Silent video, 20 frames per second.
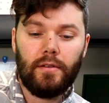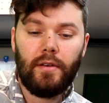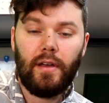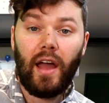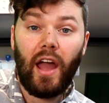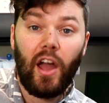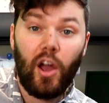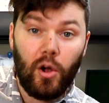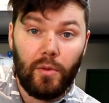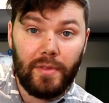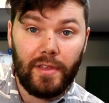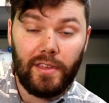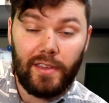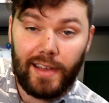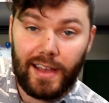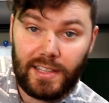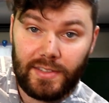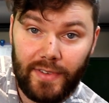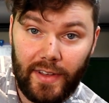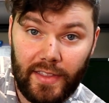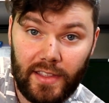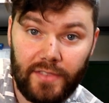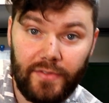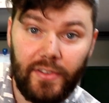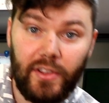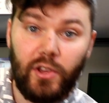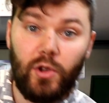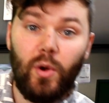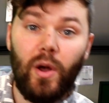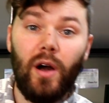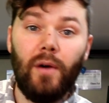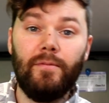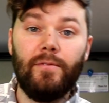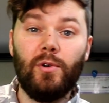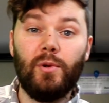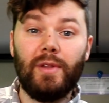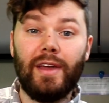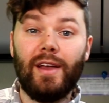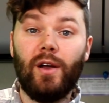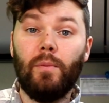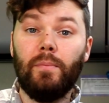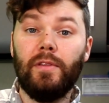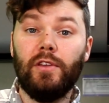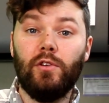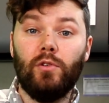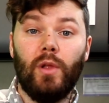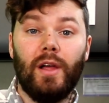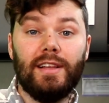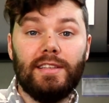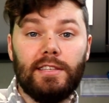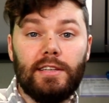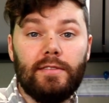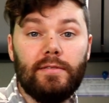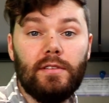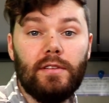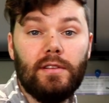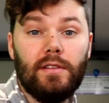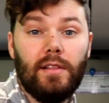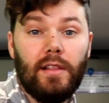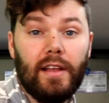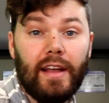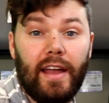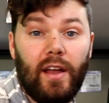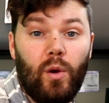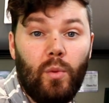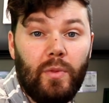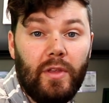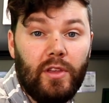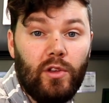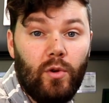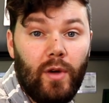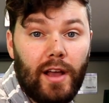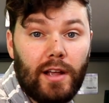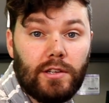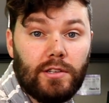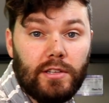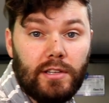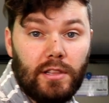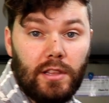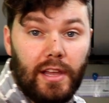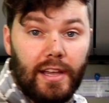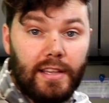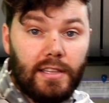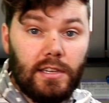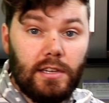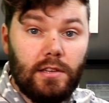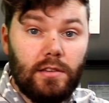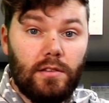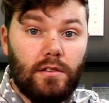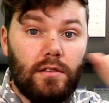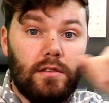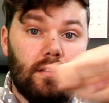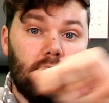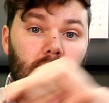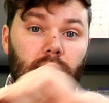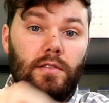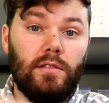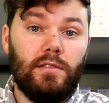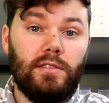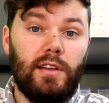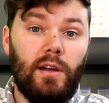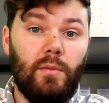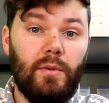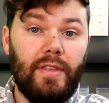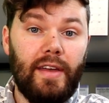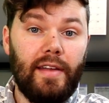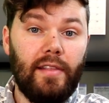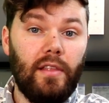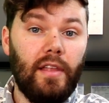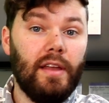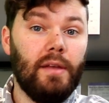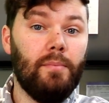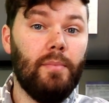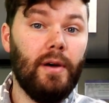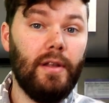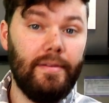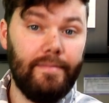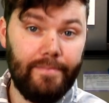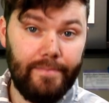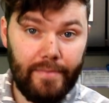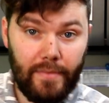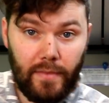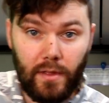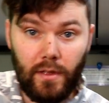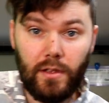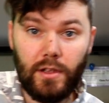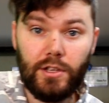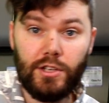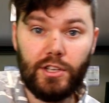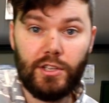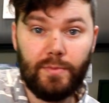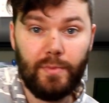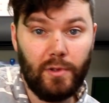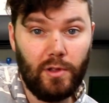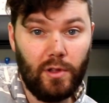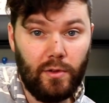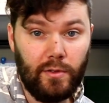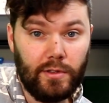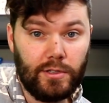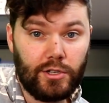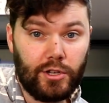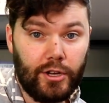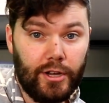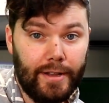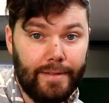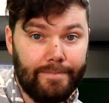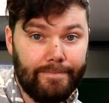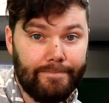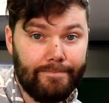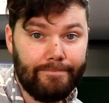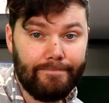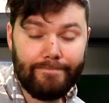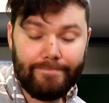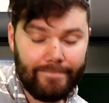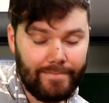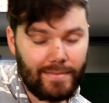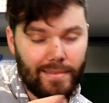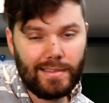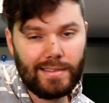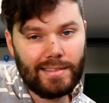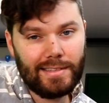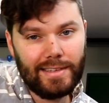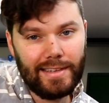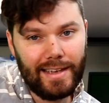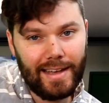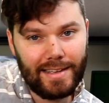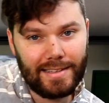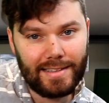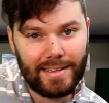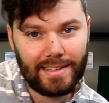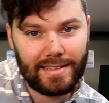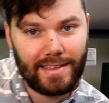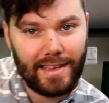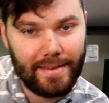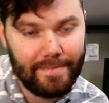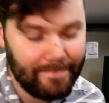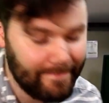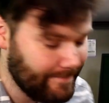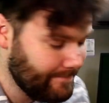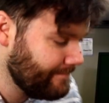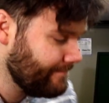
I hope that you guys found this video helpful, and I hope that you liked it. I hope that you actually liked it. Down with that like button just below the screen. See you guys next time.